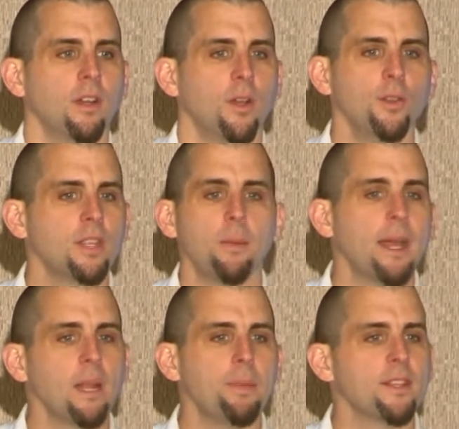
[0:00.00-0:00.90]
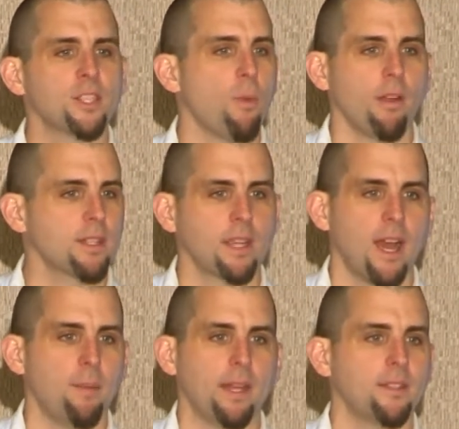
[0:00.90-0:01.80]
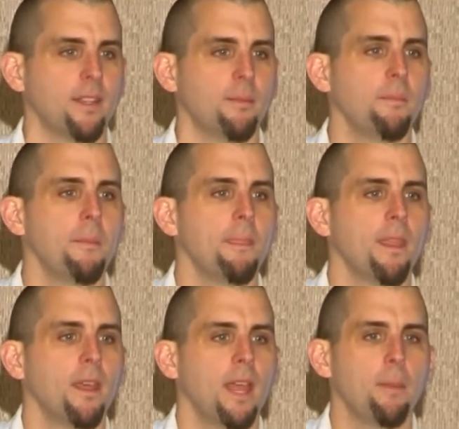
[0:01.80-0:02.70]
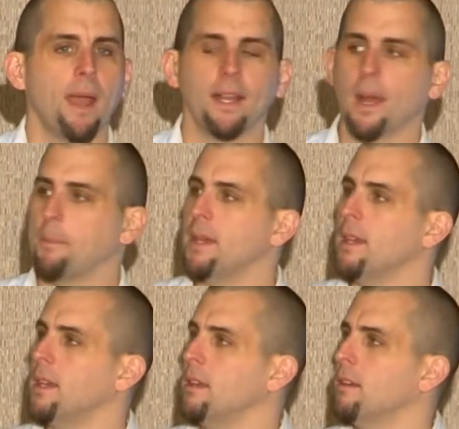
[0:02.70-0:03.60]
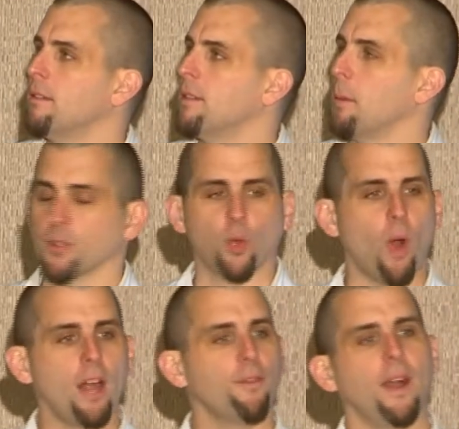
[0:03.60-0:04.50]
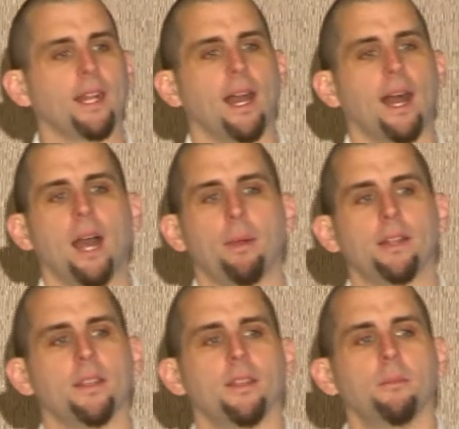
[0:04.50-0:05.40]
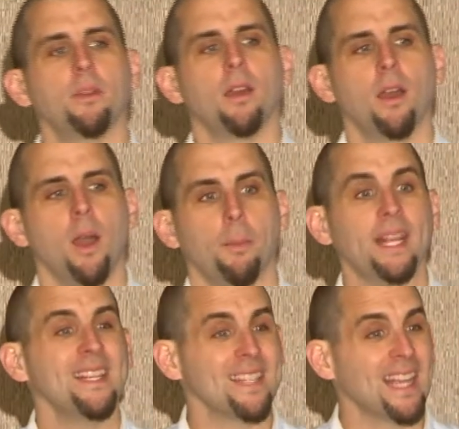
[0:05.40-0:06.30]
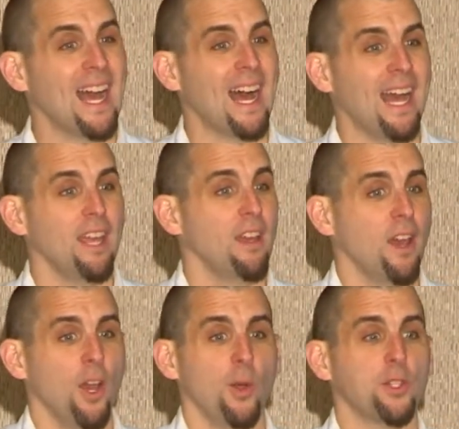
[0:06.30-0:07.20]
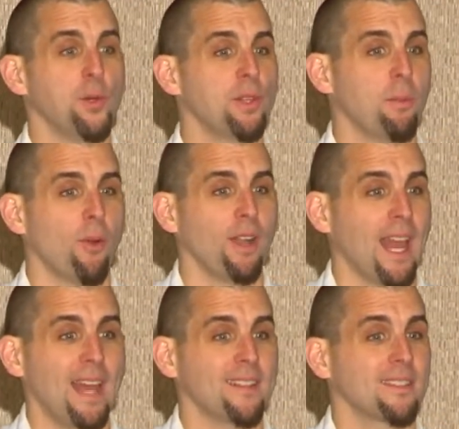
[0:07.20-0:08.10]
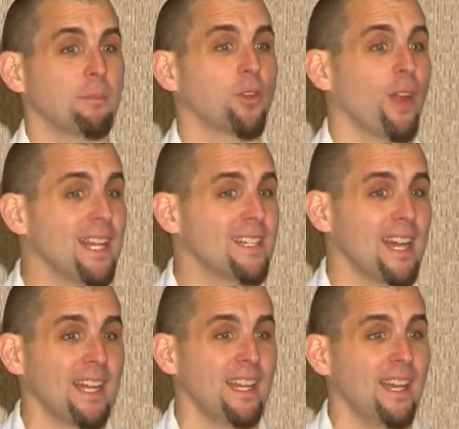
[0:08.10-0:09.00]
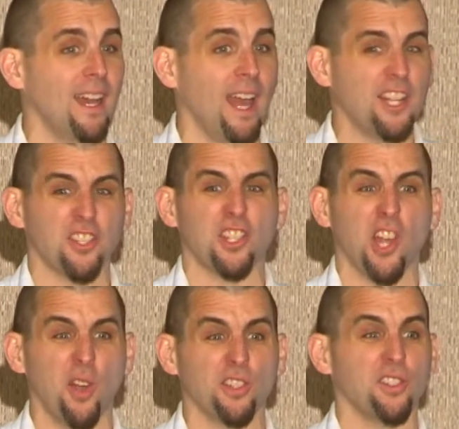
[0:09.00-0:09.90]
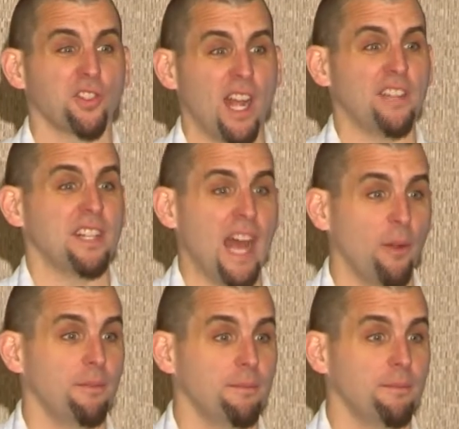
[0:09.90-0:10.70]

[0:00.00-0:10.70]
He might not be the smartest guy on my team. He might not be the most qualified guy on my team. But he's the guy who at 2 in the morning has some crazy idea and just goes and tries it out.